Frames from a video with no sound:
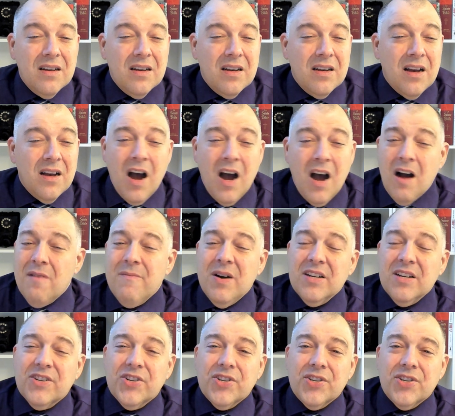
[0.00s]
how
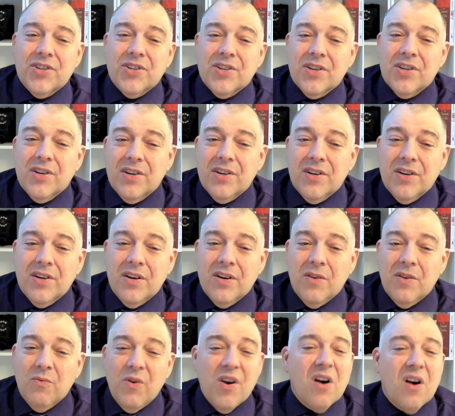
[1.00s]
much
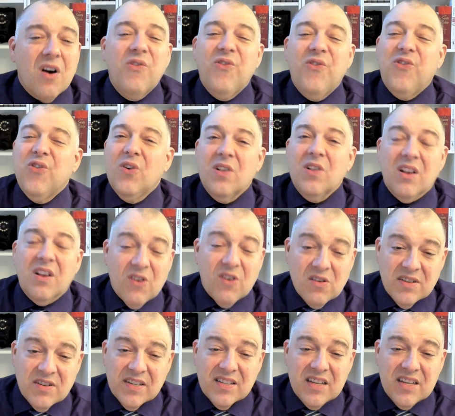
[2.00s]
we are full of
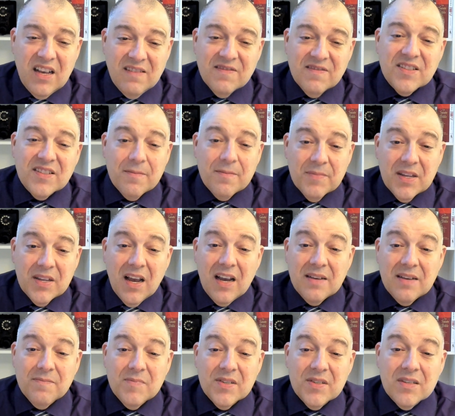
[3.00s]
ourselves
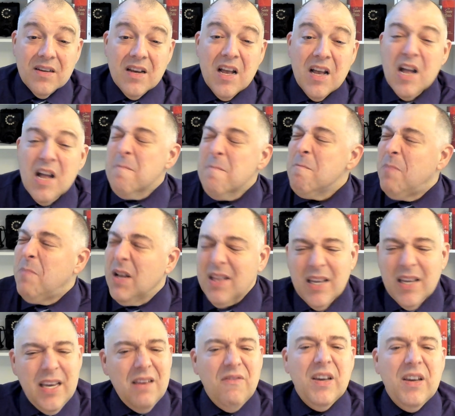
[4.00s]
sometimes,
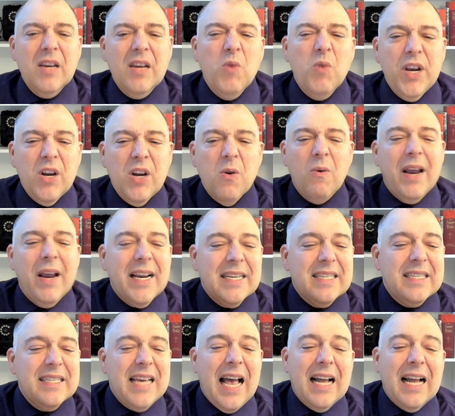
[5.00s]
believing we know
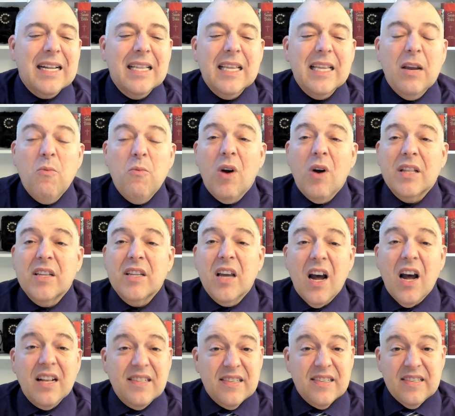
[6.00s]
exactly what
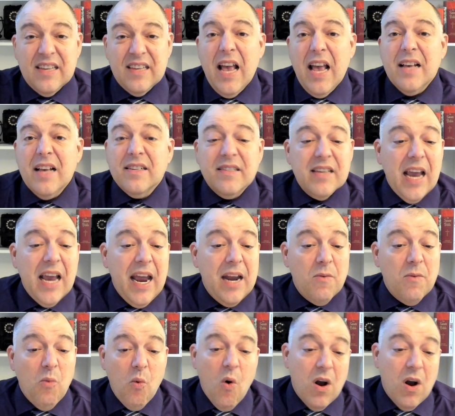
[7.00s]
God says
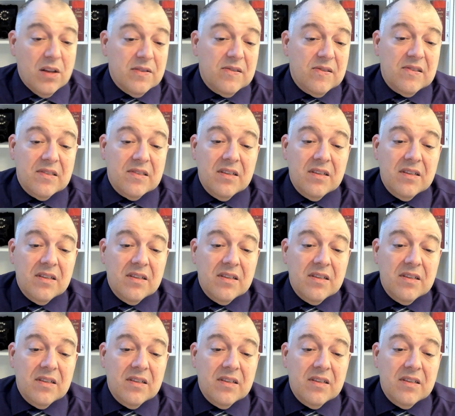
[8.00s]
and wants.